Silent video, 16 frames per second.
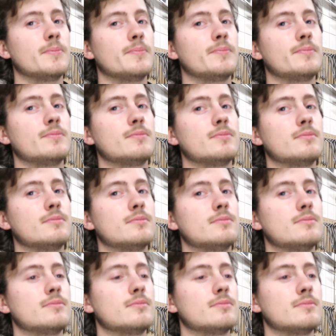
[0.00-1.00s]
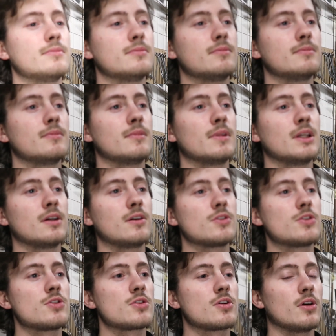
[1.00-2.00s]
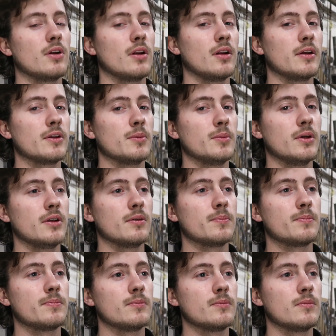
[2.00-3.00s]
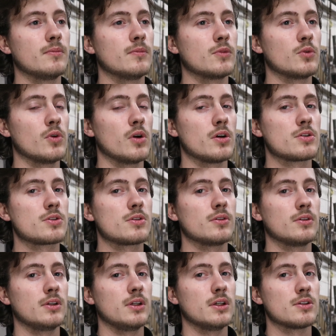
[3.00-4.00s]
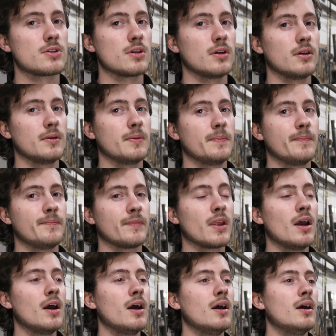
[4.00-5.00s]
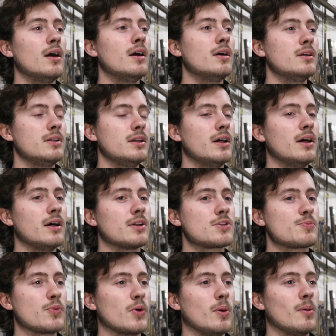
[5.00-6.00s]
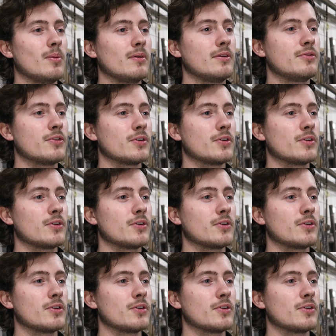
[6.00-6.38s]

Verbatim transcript: Yeah. Because it's got a little bit of rust. I know it sucks, but you should. Yeah, it's probably.